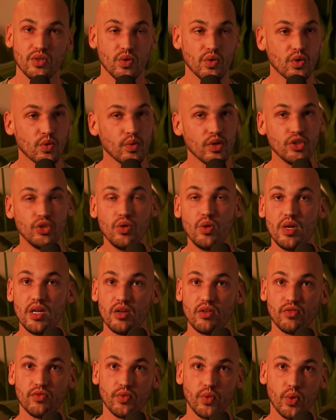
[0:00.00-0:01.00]
or what you can
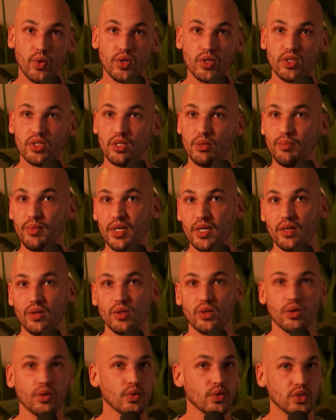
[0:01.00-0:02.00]
afford to
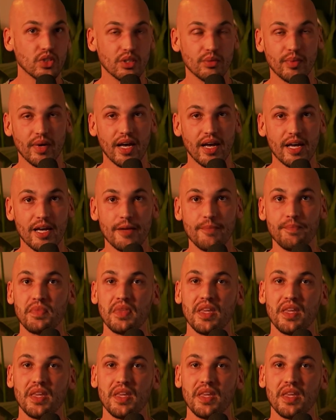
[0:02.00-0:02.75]
build or to buy.